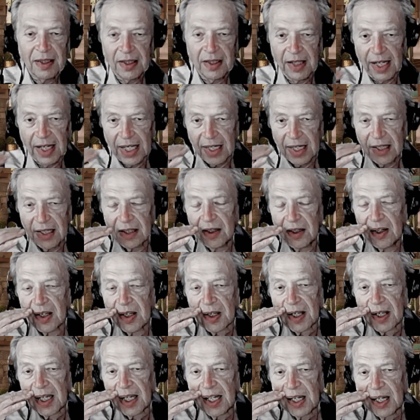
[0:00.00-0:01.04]
And
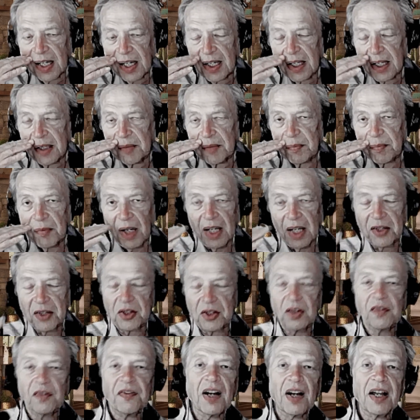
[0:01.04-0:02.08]
I
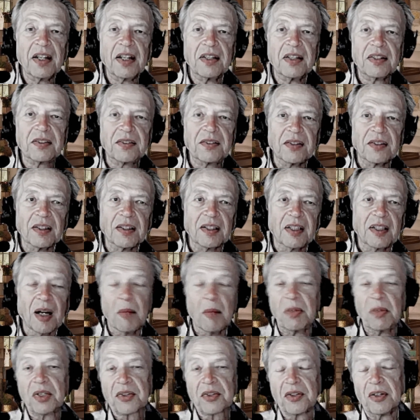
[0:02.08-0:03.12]
still find it
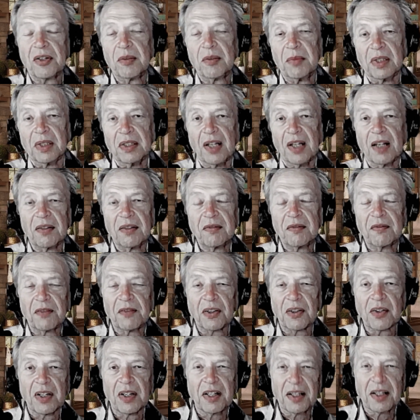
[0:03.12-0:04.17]
cumbersome and not
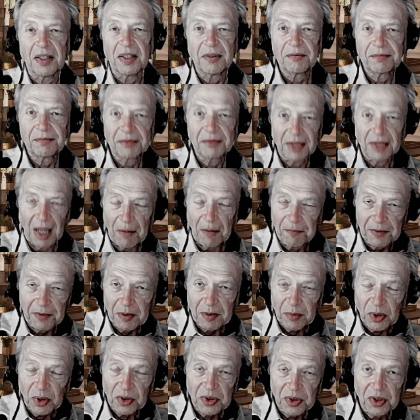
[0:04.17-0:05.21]
very
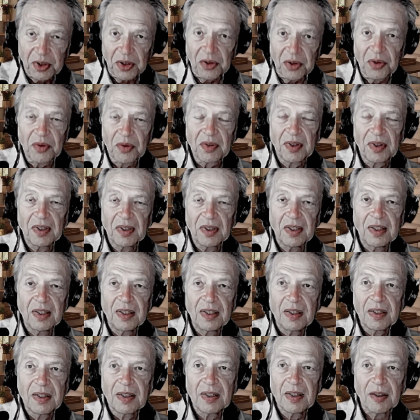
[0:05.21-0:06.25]
comfortable to do.
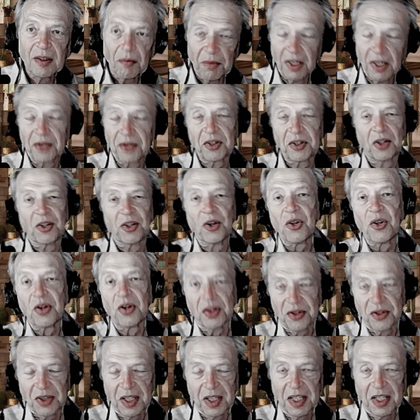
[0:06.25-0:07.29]
But it's a
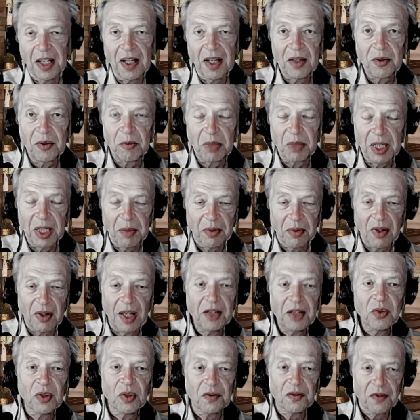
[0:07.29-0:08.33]
courtesy to other people. I
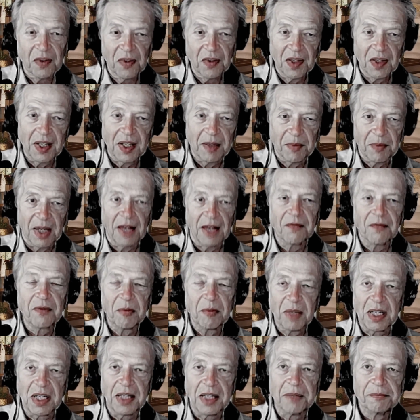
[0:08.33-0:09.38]
do it for them, not for
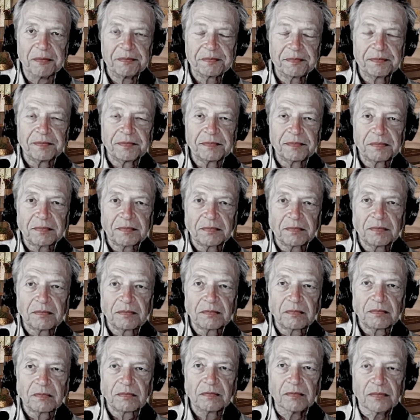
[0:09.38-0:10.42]
me.
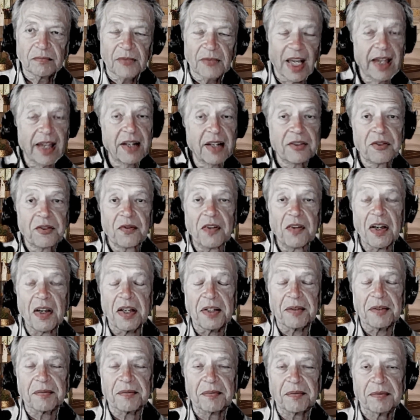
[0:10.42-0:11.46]
And it's
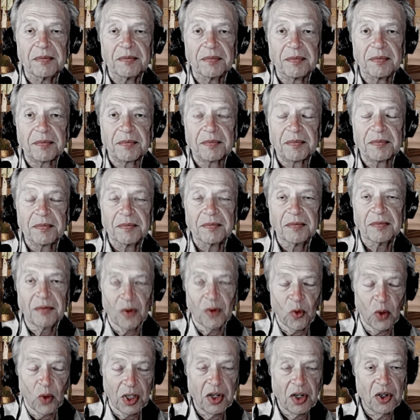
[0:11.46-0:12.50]
fun
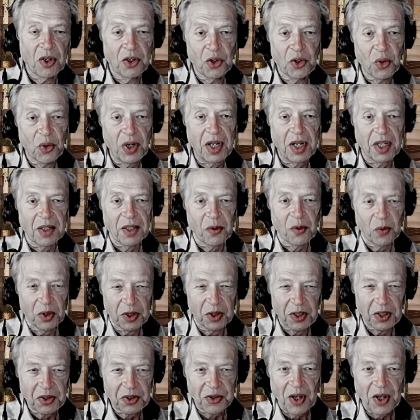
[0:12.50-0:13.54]
when you're doing it with
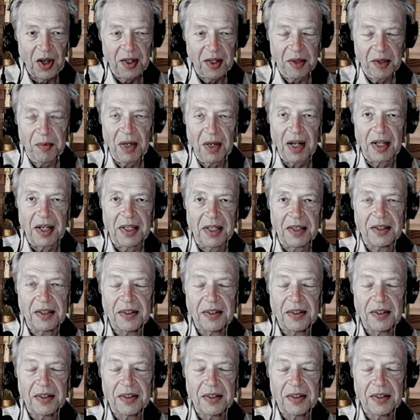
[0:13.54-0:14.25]
this thought in mind.